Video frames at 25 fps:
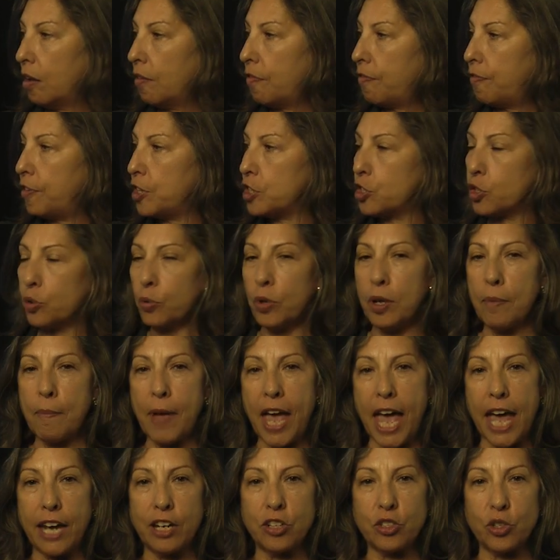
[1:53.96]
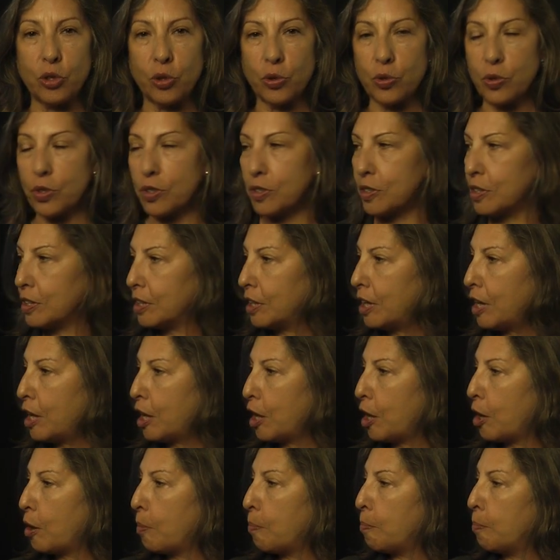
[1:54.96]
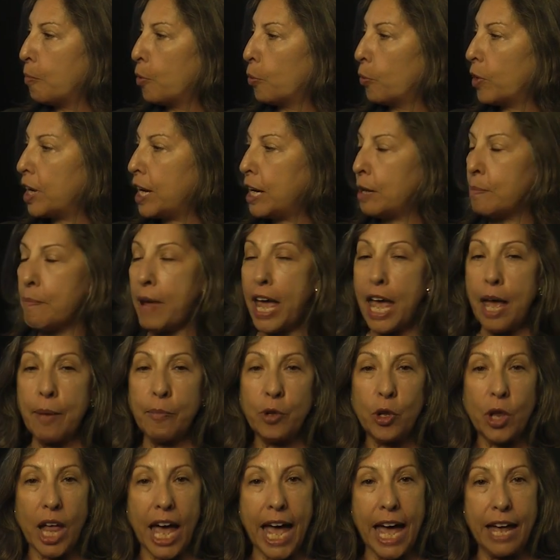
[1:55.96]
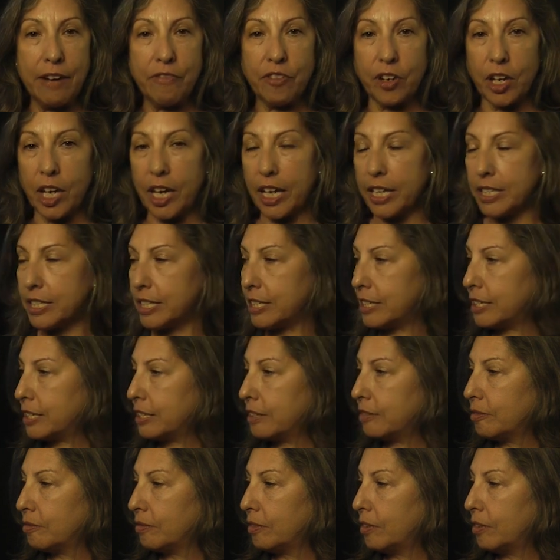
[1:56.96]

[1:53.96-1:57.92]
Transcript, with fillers: fishery managers, marine mammal advocates,